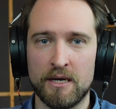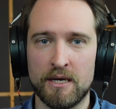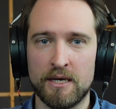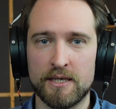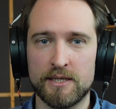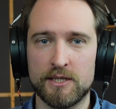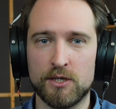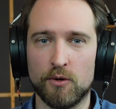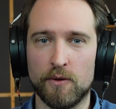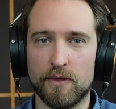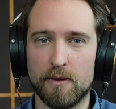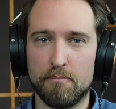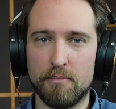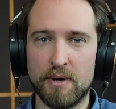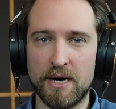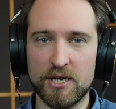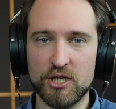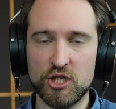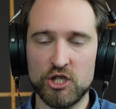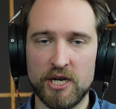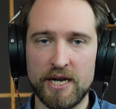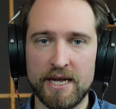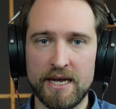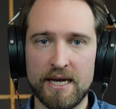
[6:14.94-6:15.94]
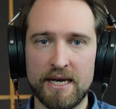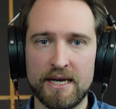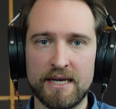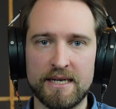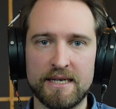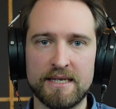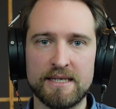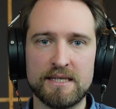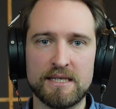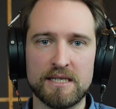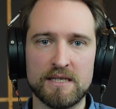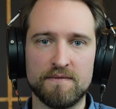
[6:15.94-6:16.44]
So the punch layer
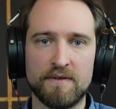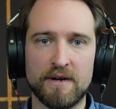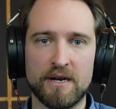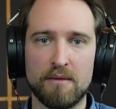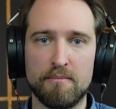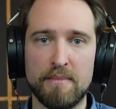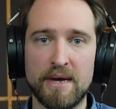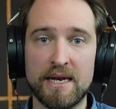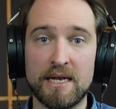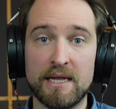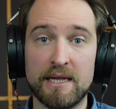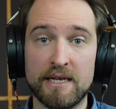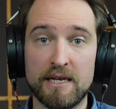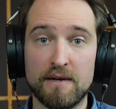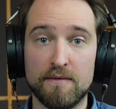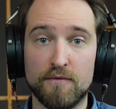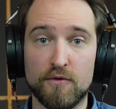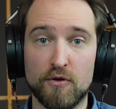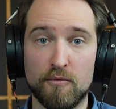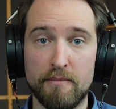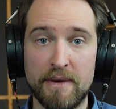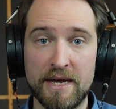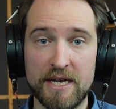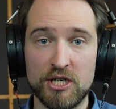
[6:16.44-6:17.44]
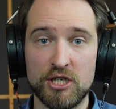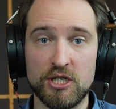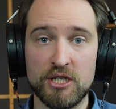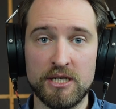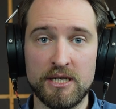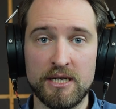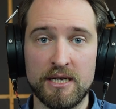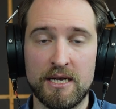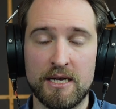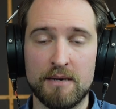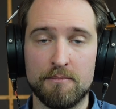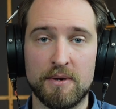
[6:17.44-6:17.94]
is this fundamental
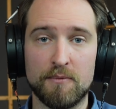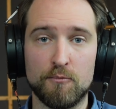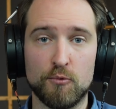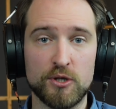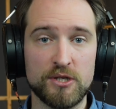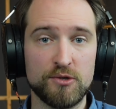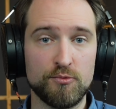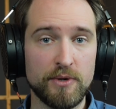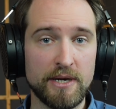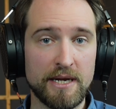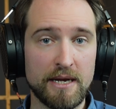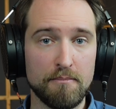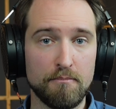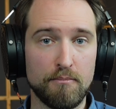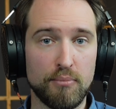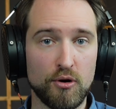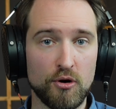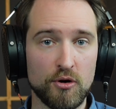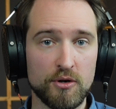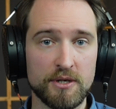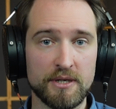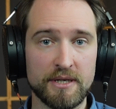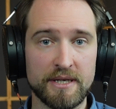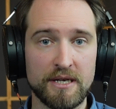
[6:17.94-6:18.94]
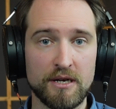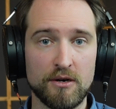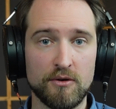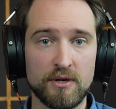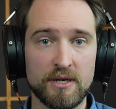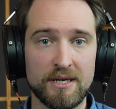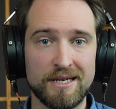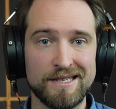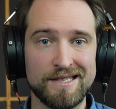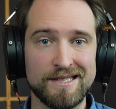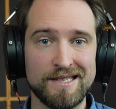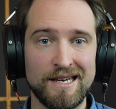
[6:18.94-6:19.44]
information, but what's really important here
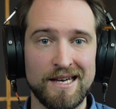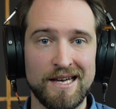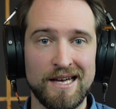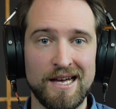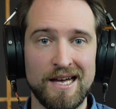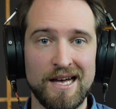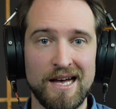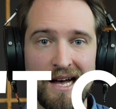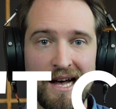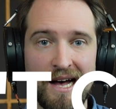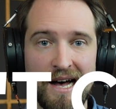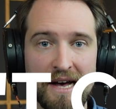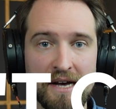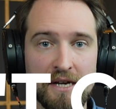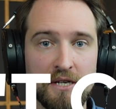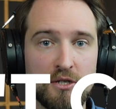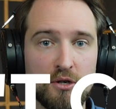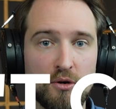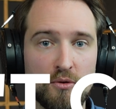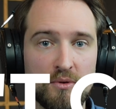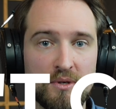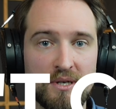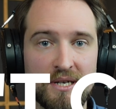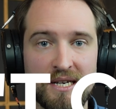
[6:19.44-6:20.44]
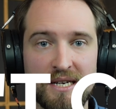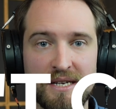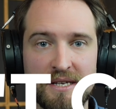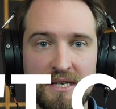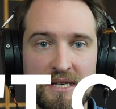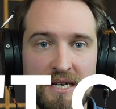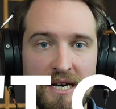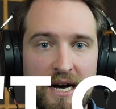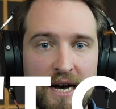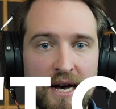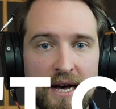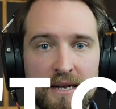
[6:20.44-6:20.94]
is I don't
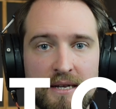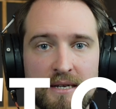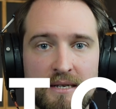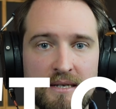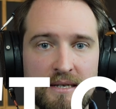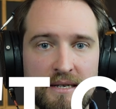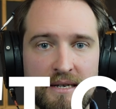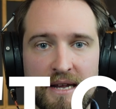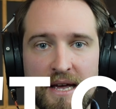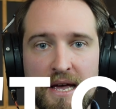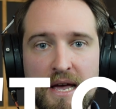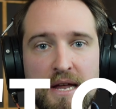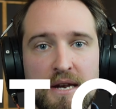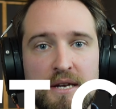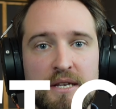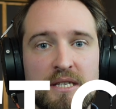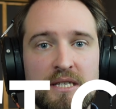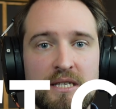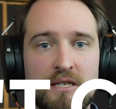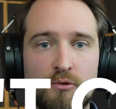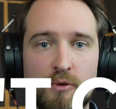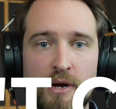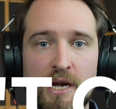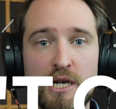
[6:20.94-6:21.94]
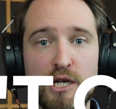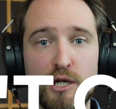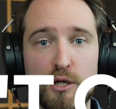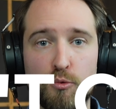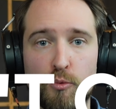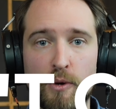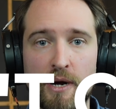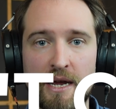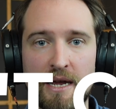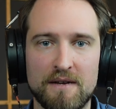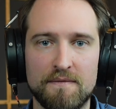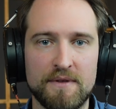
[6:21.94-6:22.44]
cut it in any strange
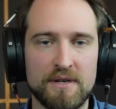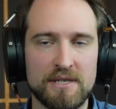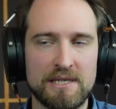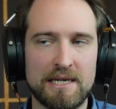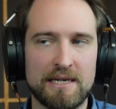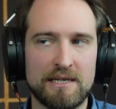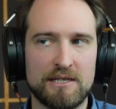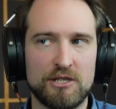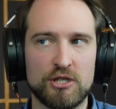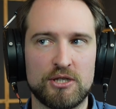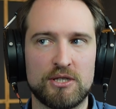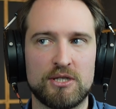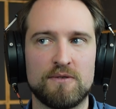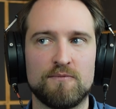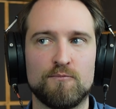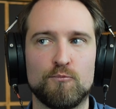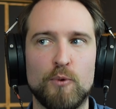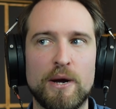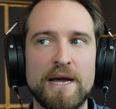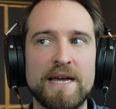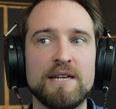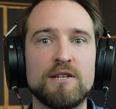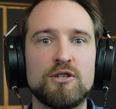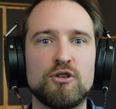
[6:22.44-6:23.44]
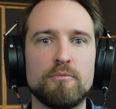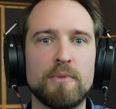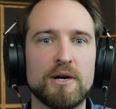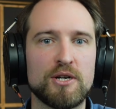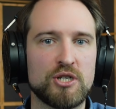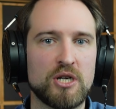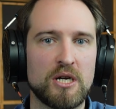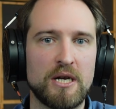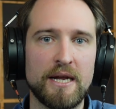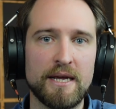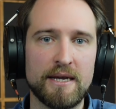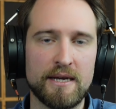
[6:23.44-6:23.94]
way. If there's like just way too
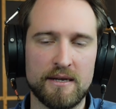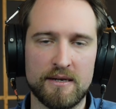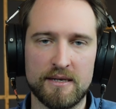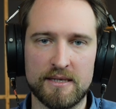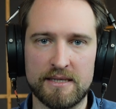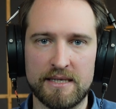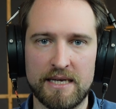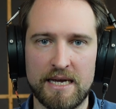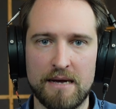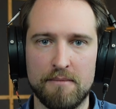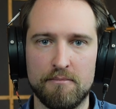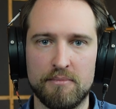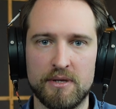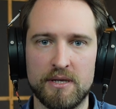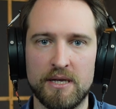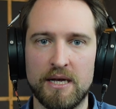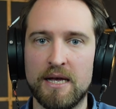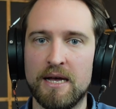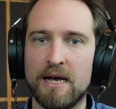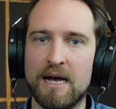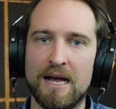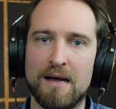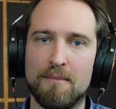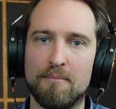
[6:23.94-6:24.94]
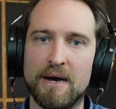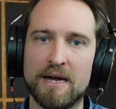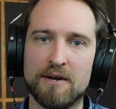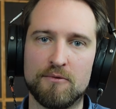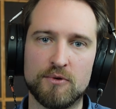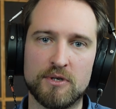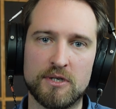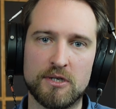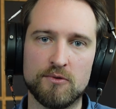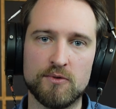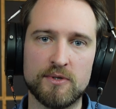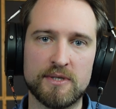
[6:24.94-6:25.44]
much click in a sample, I might
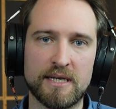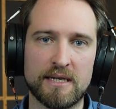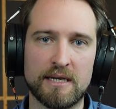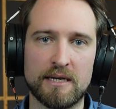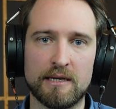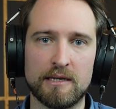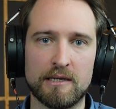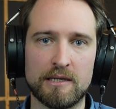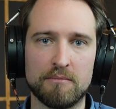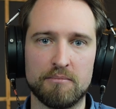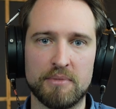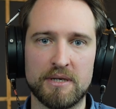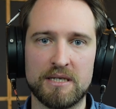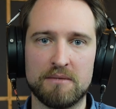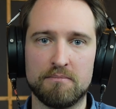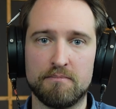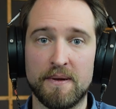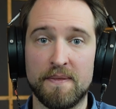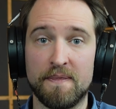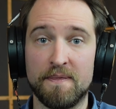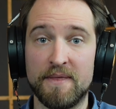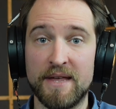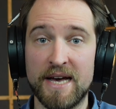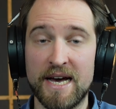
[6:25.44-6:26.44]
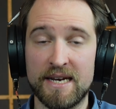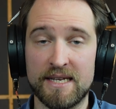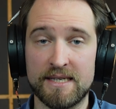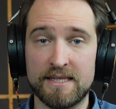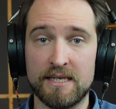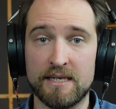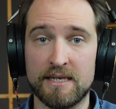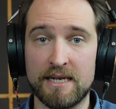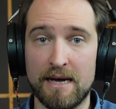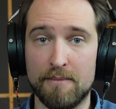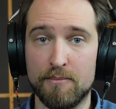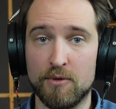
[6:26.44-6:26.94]
reduce that a little bit, but that is
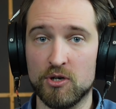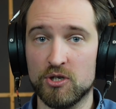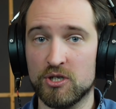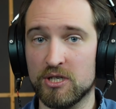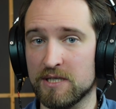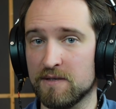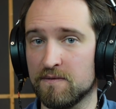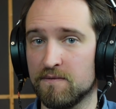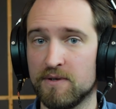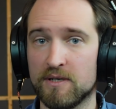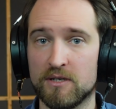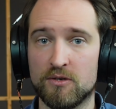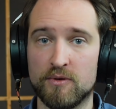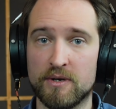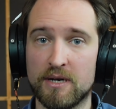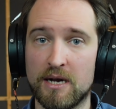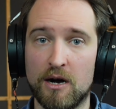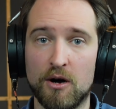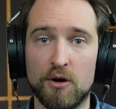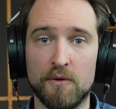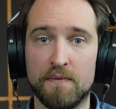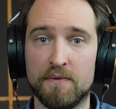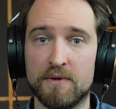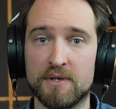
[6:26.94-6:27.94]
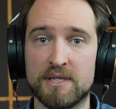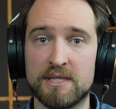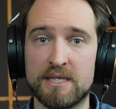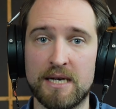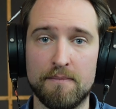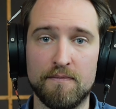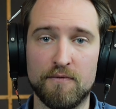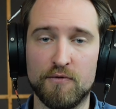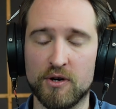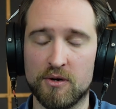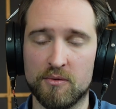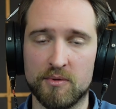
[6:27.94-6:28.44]
it. I'm not just filtering out the
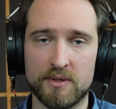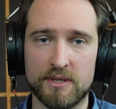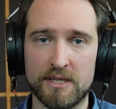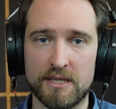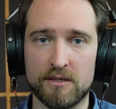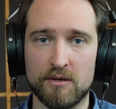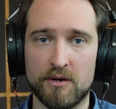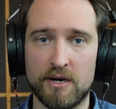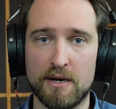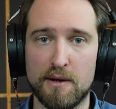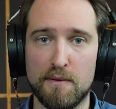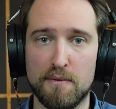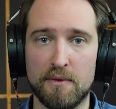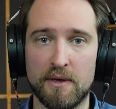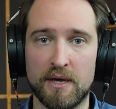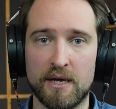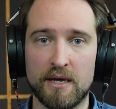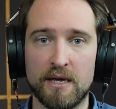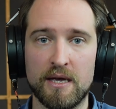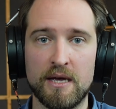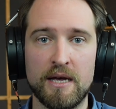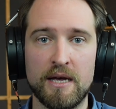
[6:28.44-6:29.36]
sub-frequencies or anything.